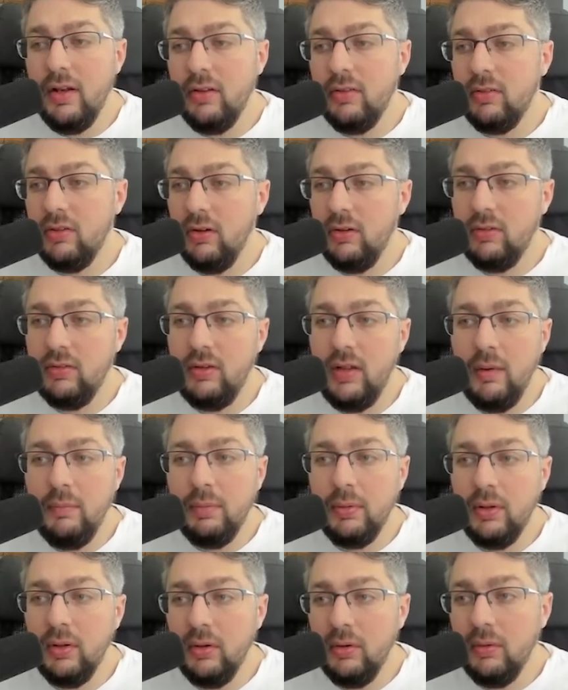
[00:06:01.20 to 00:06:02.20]
in search, they
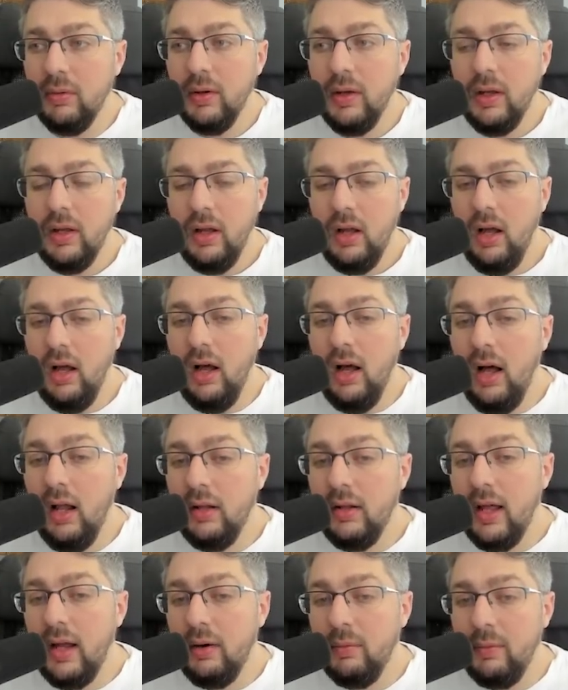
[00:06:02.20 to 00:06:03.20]
blew a
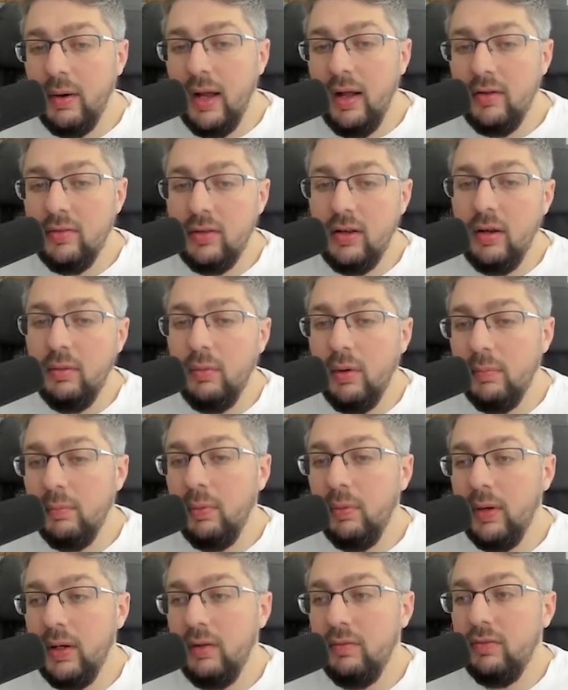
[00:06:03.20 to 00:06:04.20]
lot of rounds, and at one
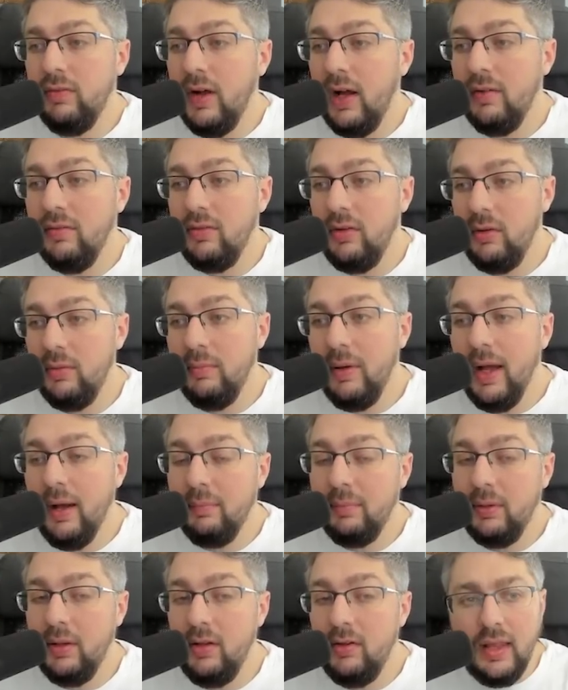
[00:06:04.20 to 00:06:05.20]
point at 5-2
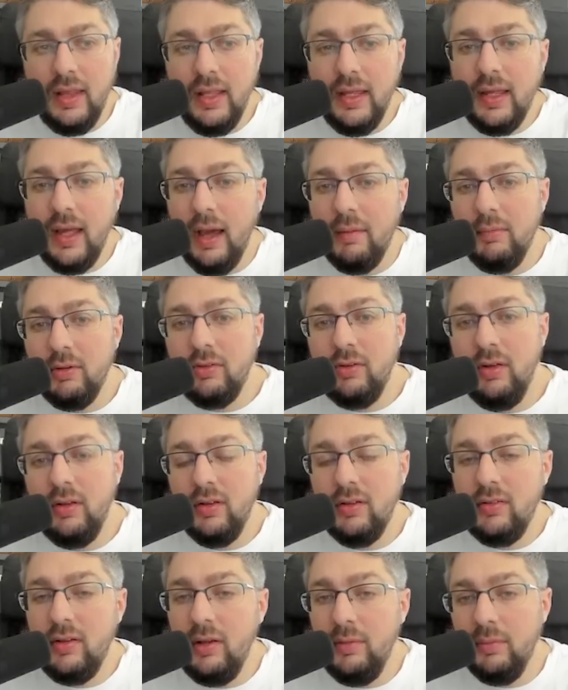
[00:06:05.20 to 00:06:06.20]
map lead. I think chemistry on
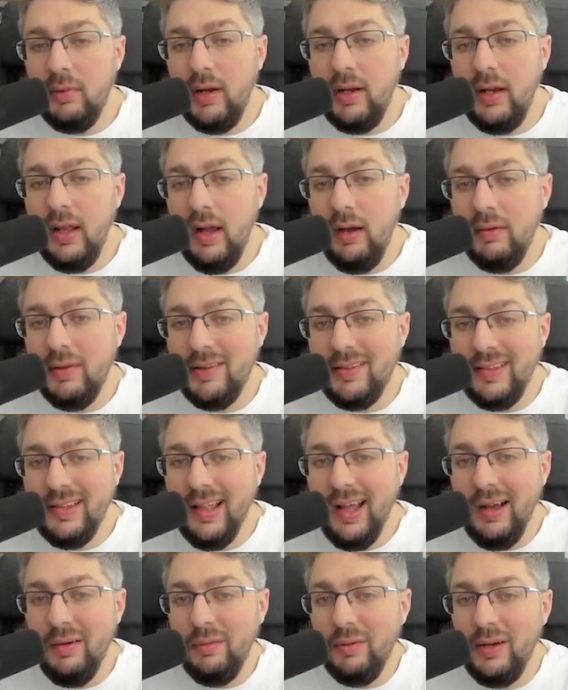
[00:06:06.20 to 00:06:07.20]
this team right now is
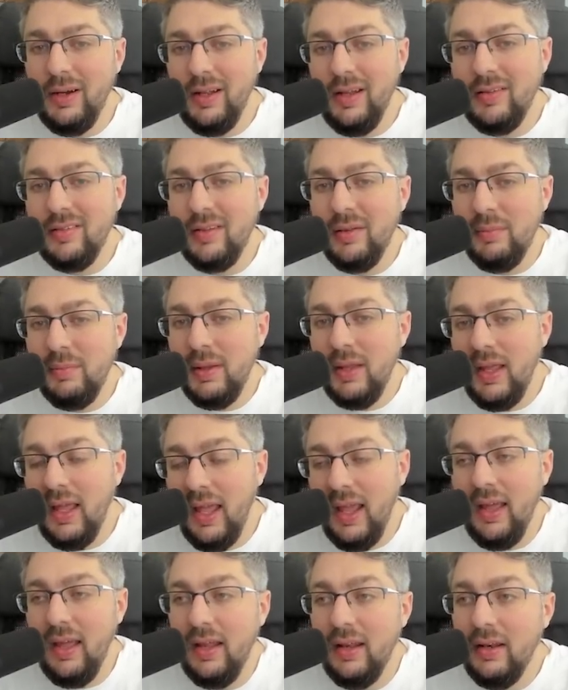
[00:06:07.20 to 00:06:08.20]
not where it needs to be,
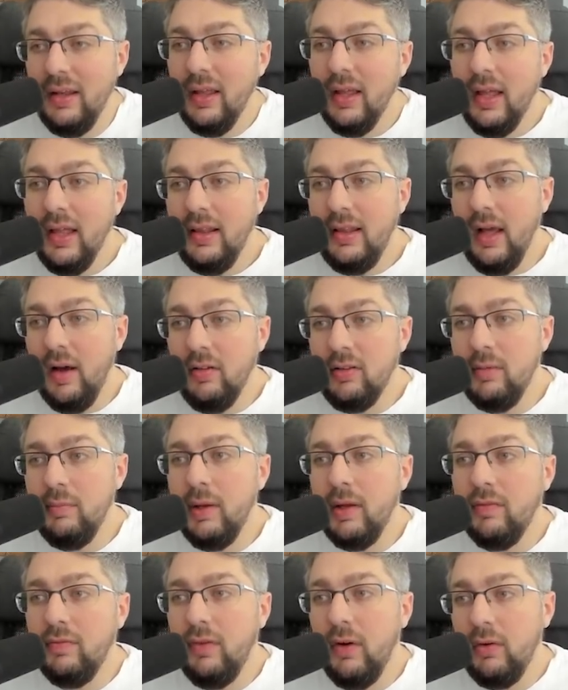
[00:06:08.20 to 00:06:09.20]
and that was a
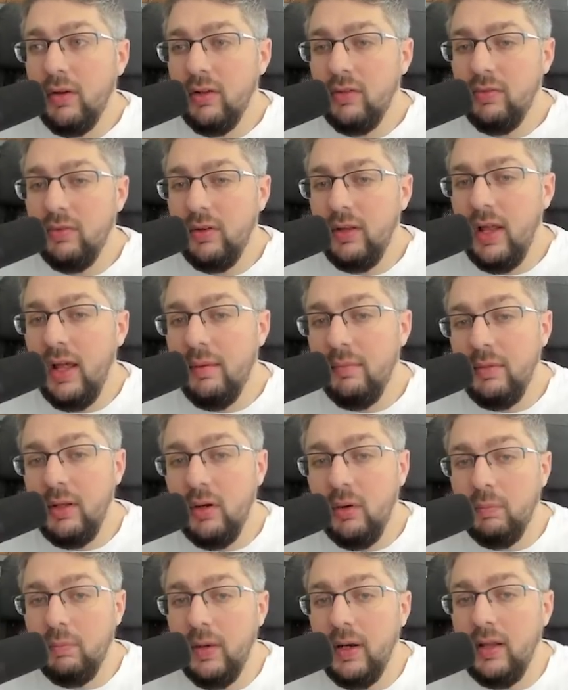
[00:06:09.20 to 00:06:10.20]
big focus for them, you
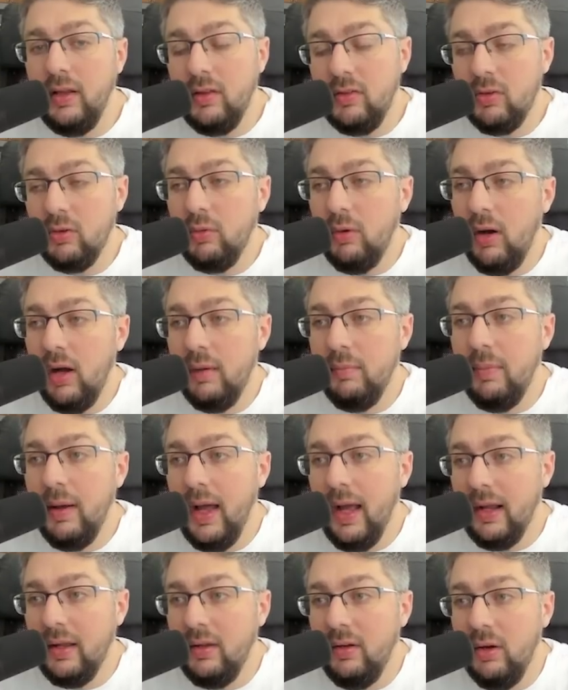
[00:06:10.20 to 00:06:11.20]
know, bringing the squad
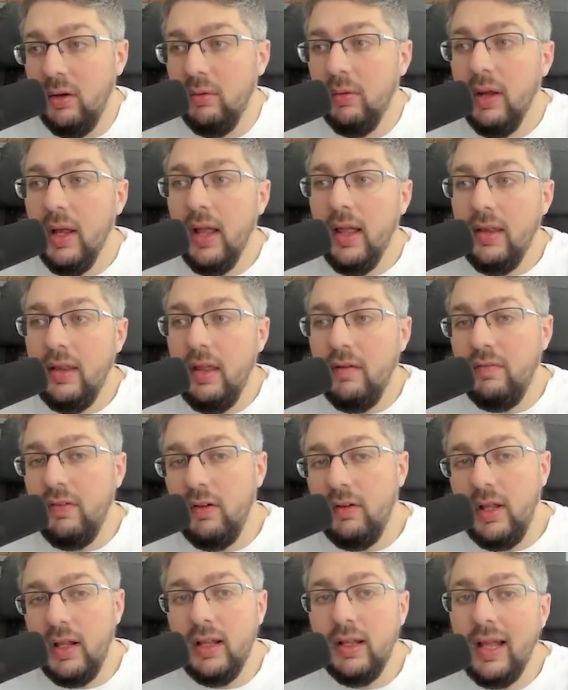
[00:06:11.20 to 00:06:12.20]
back. You know, they
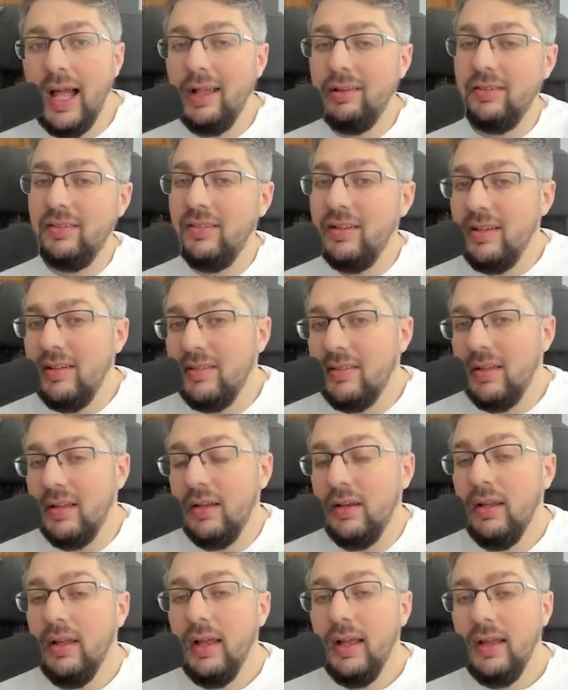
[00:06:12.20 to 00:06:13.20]
felt like last
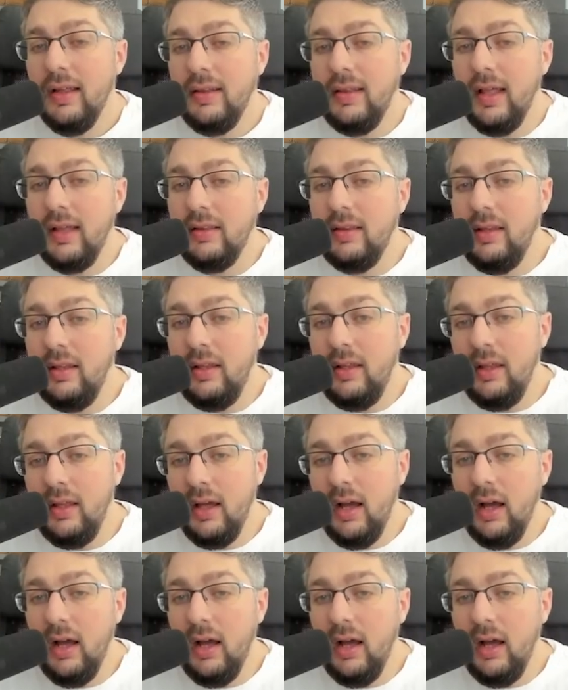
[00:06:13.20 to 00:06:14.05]
season that the